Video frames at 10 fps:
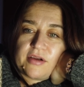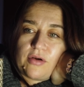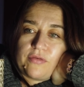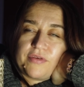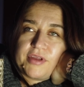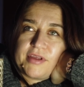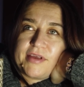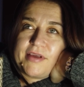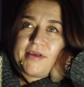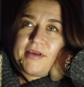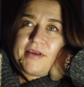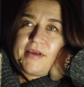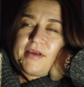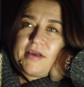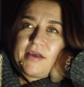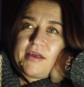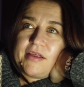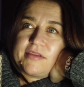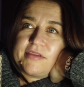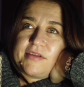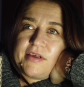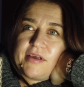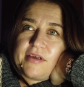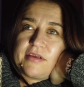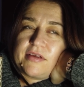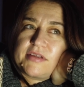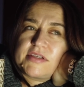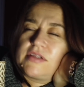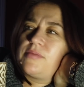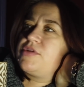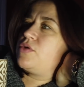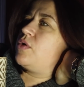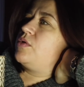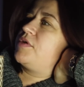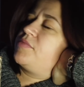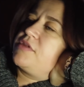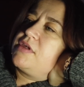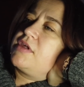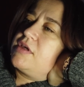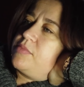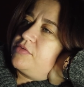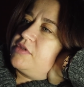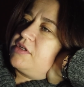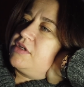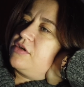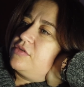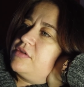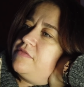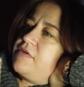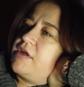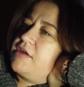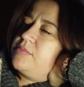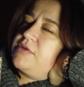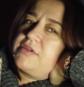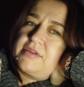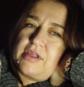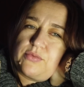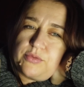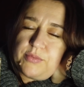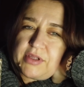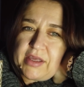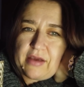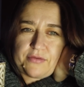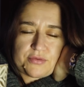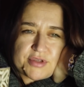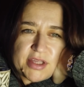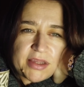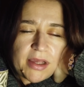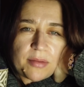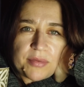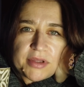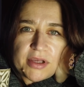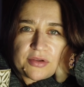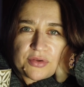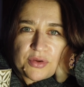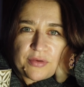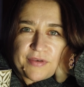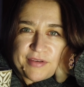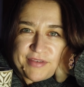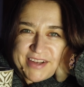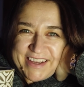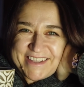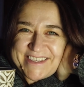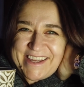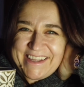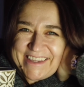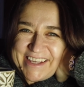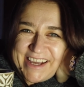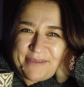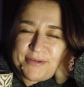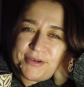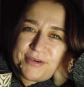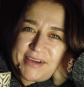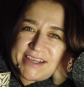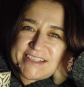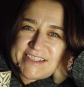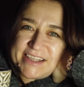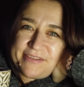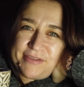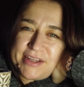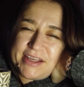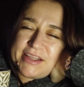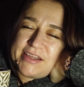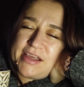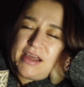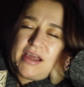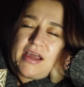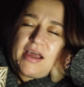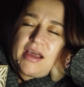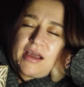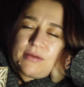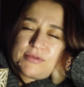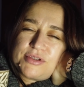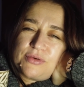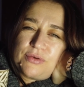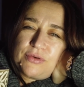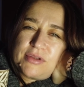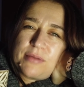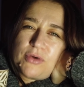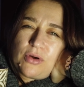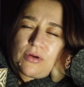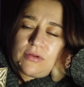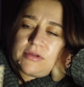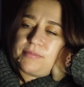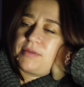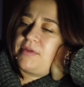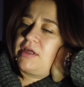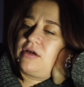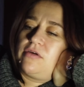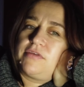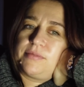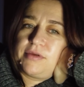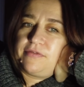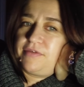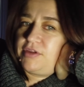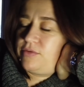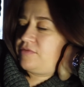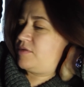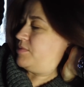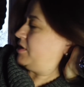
coffee, and it's a little bit cold. I'm thinking about turning on the fire, but that would mean I have to stand up, and I don't know if I feel like standing up, you know, guys, that feeling that I'm so good, I'm cold. Maybe I cover my feet with the